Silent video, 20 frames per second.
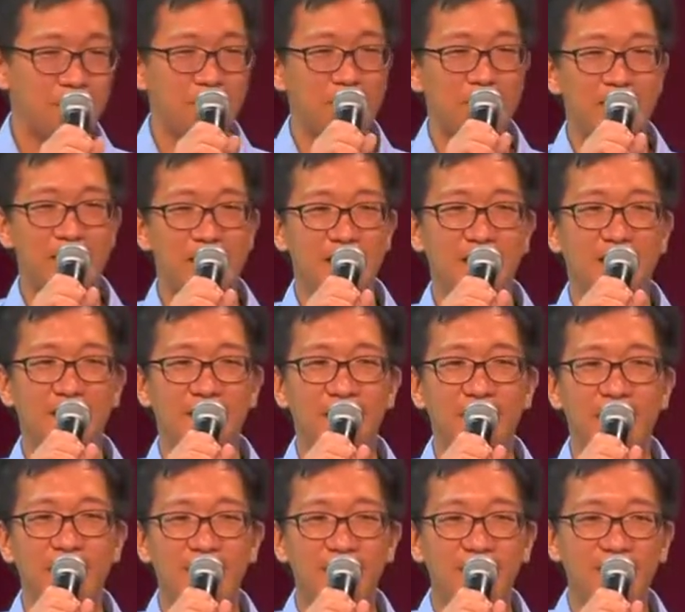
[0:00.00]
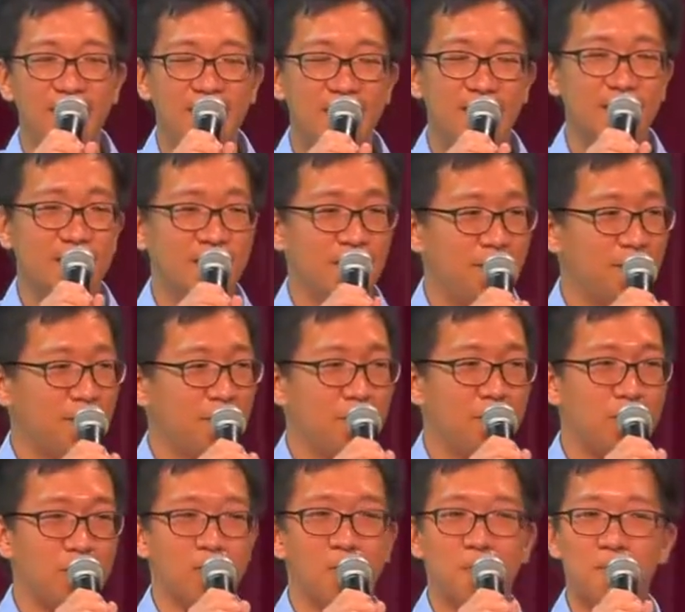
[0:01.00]
But then the father says,
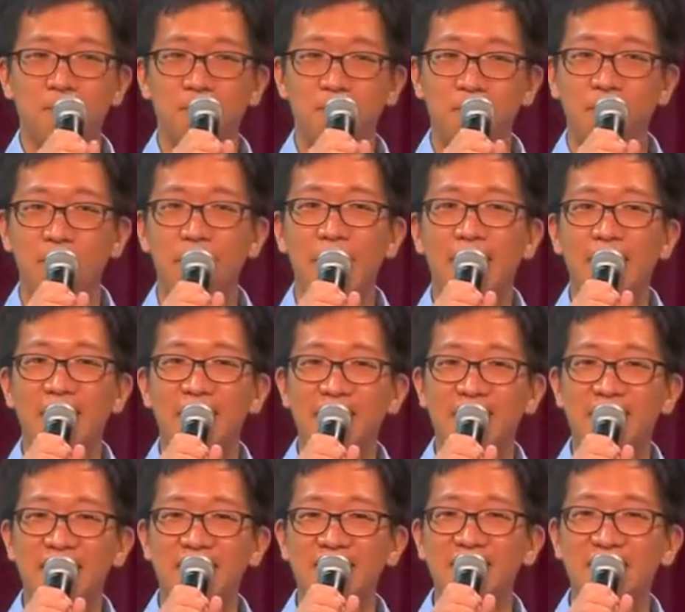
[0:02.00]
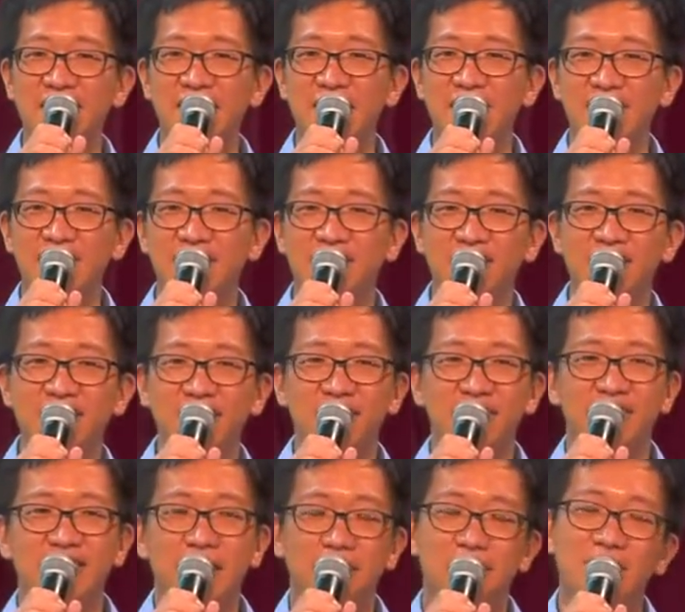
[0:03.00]
Oh, but he
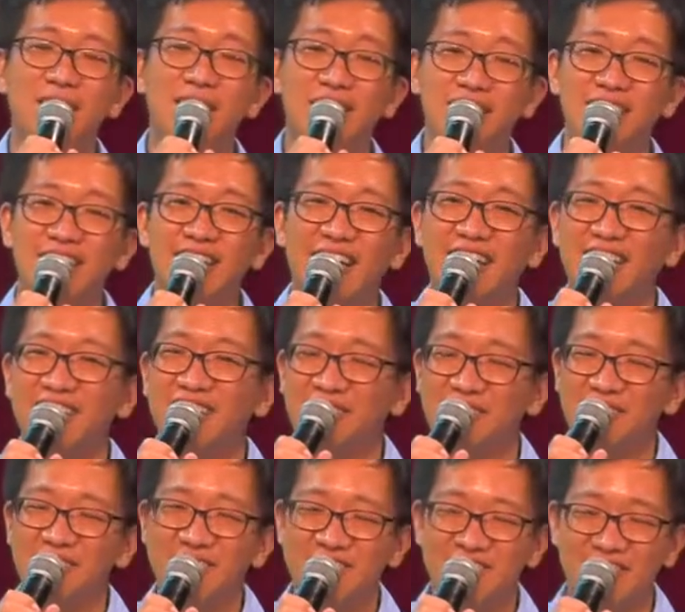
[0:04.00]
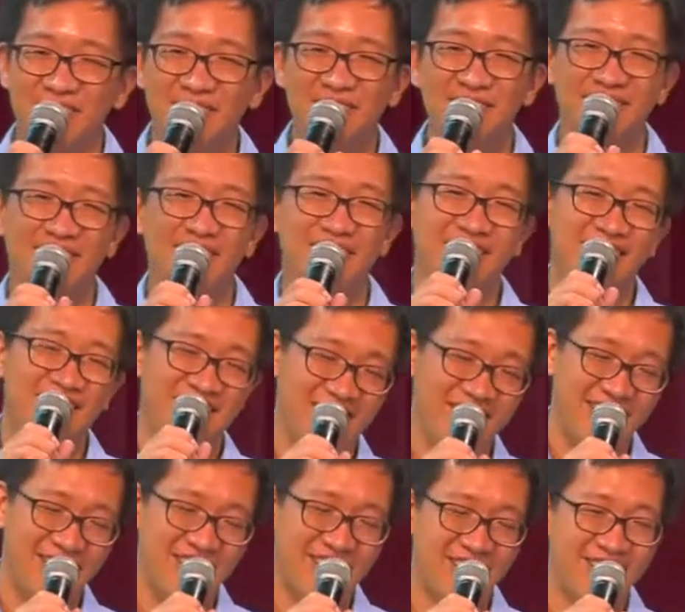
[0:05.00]
knows. That means the son knows. Uh,
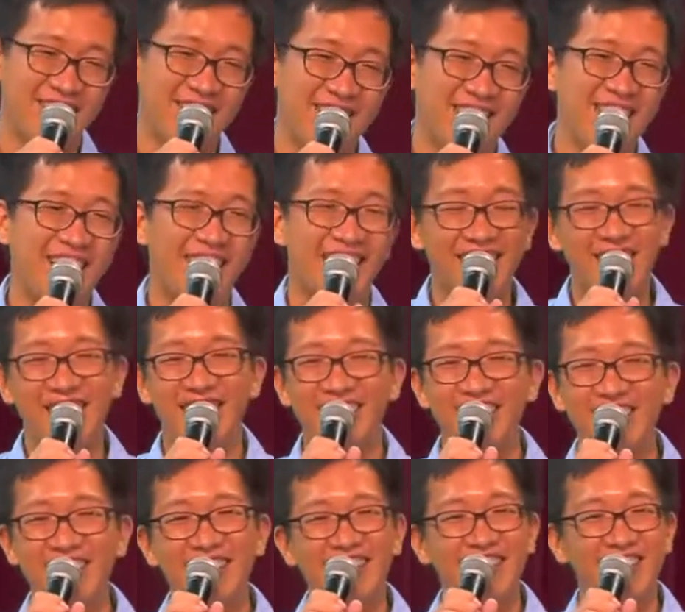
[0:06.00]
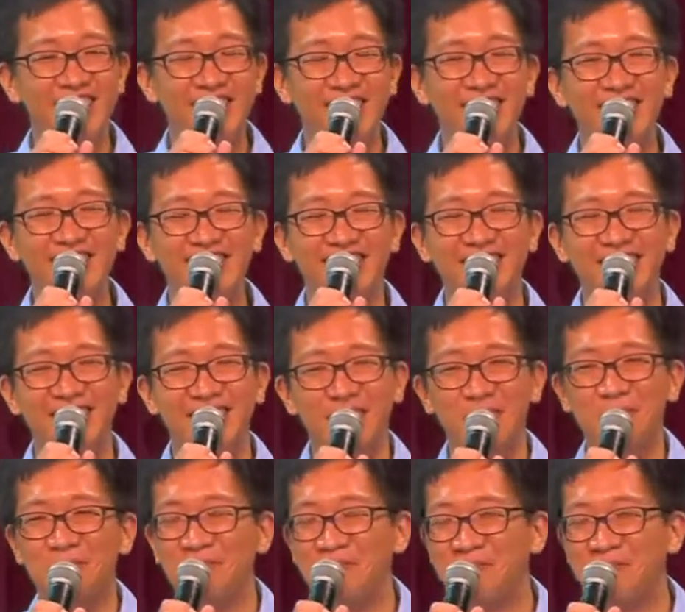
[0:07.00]
right? I, I, think, I think that's a